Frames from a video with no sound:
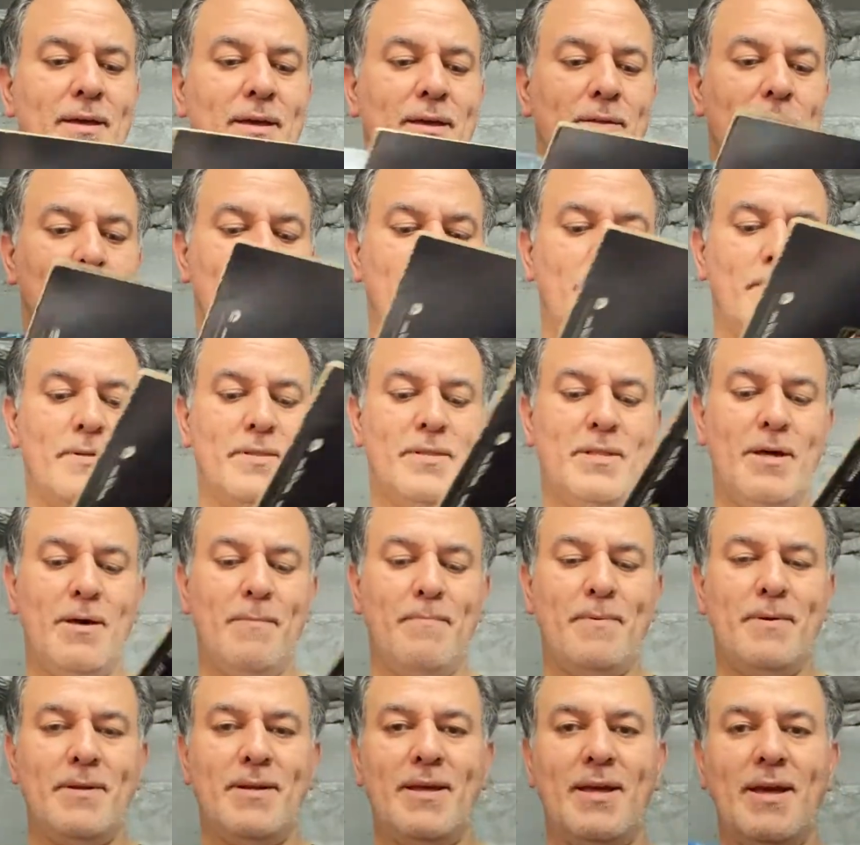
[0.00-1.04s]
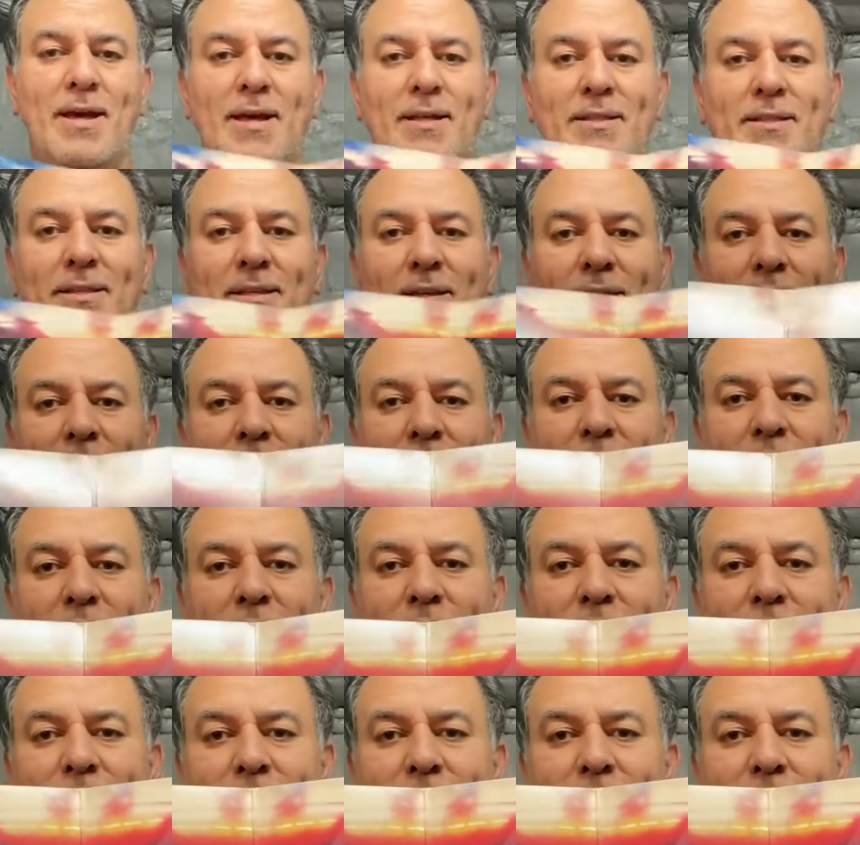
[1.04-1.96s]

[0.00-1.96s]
It opened up and it had the